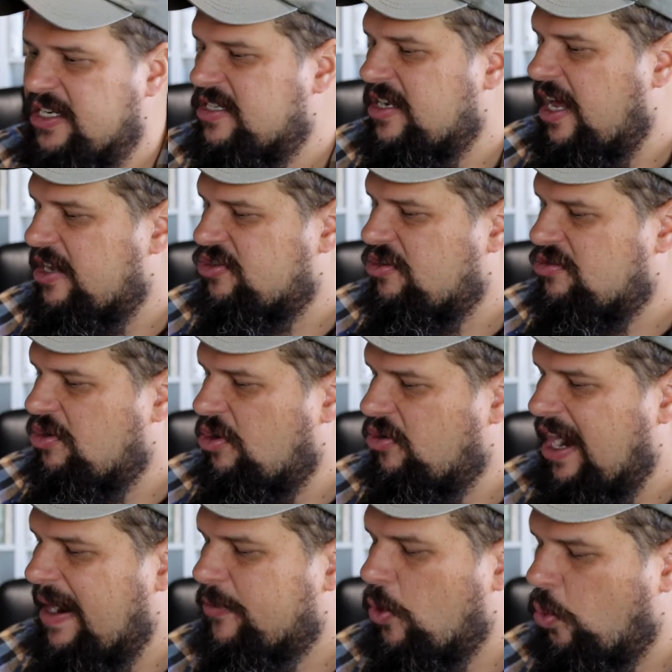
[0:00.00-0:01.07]
sets. And so
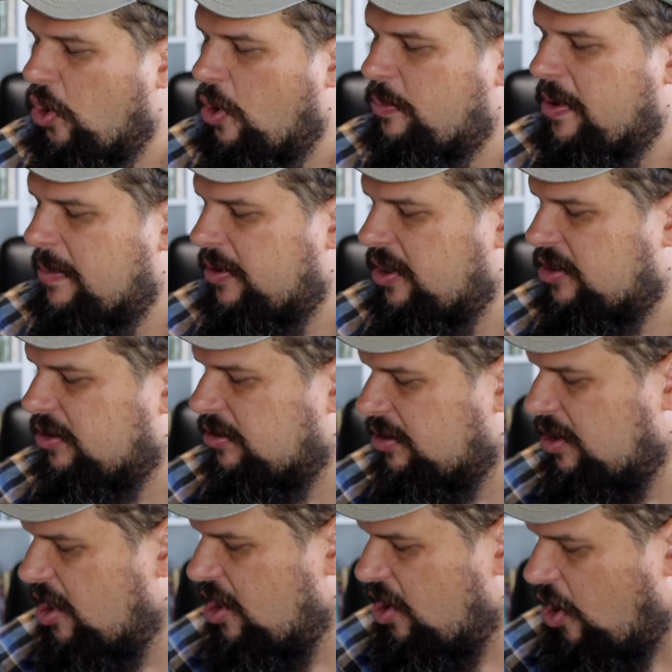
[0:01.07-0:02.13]
grab the Word
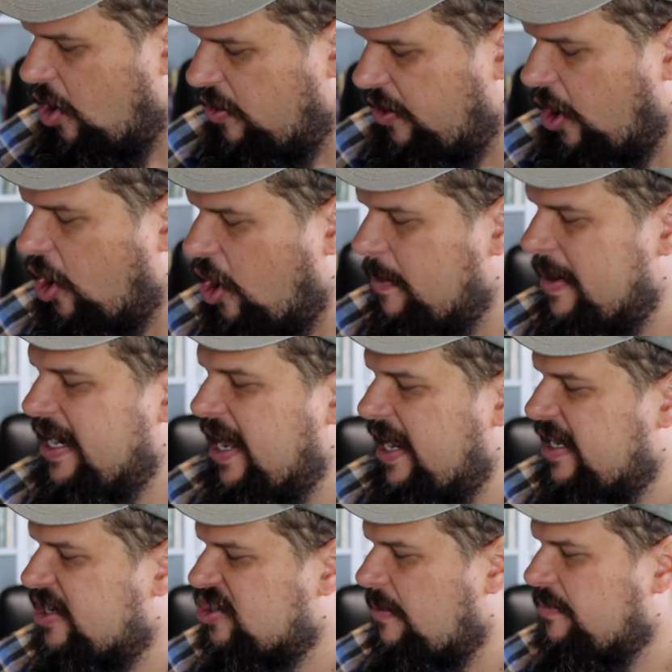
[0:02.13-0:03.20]
Biblical or the
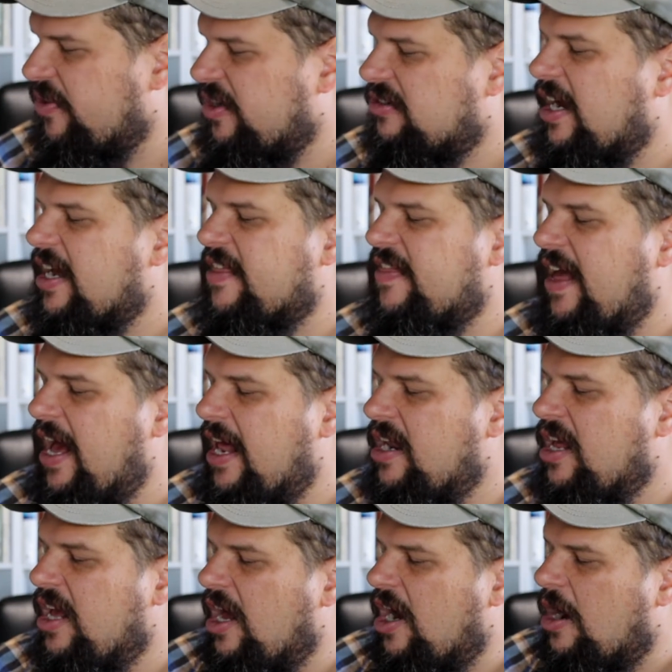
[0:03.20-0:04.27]
Hermaneau, something like
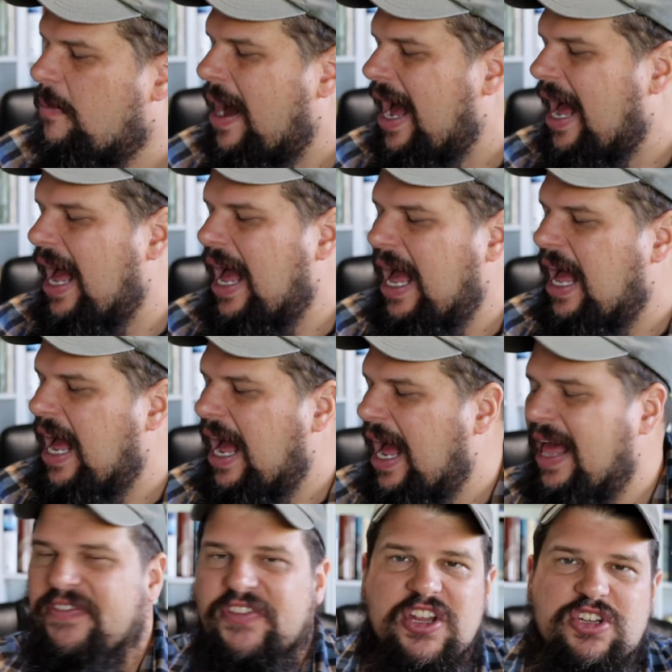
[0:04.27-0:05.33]
that.
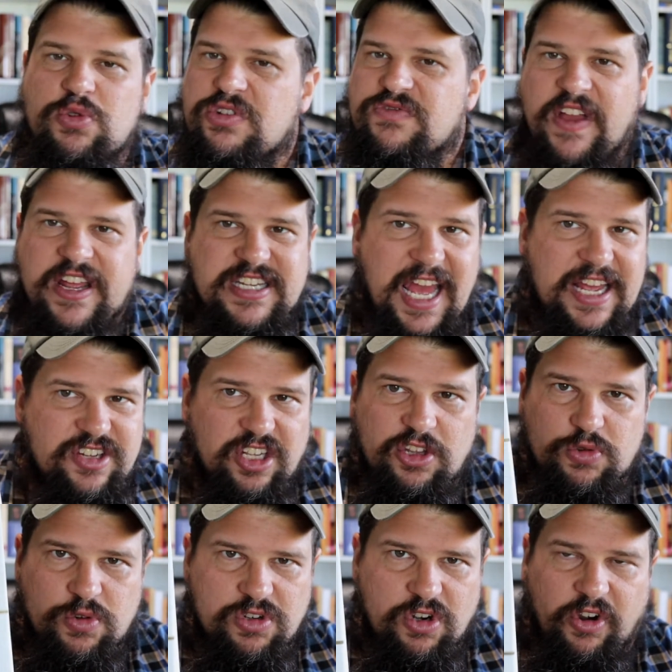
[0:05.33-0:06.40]
This was fantastic.
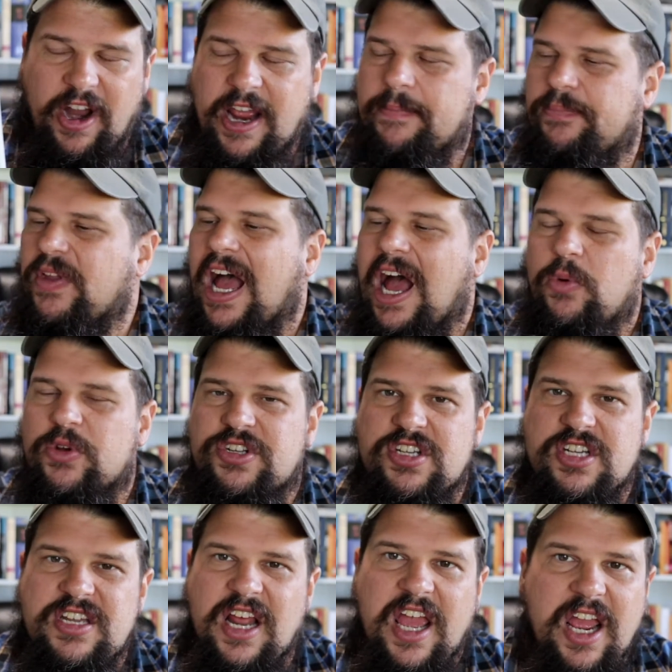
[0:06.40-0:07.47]
This was great. I would
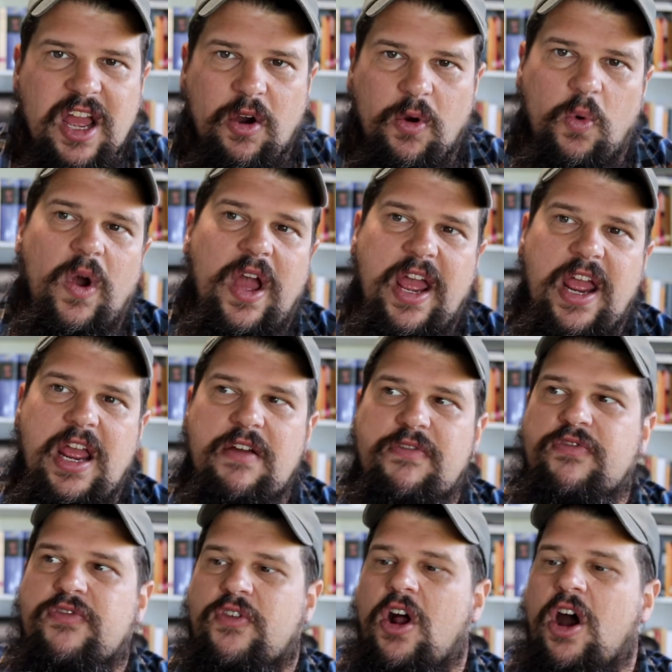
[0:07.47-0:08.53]
stay away
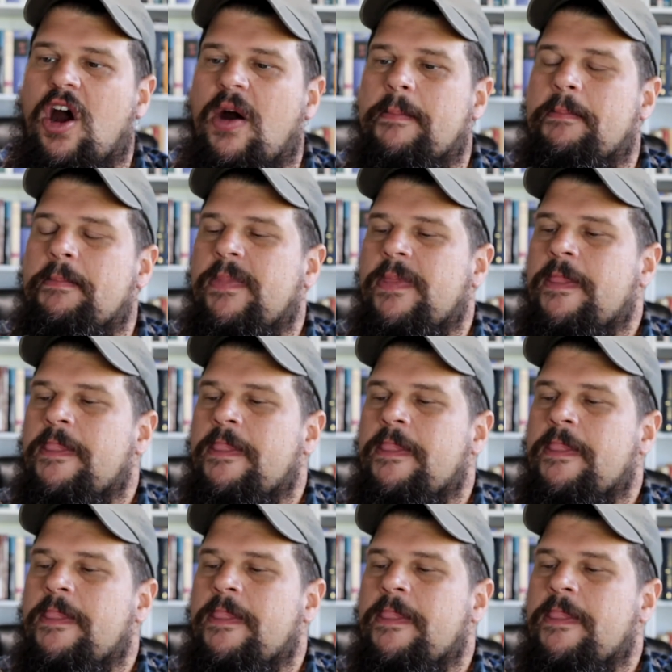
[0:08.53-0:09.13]
from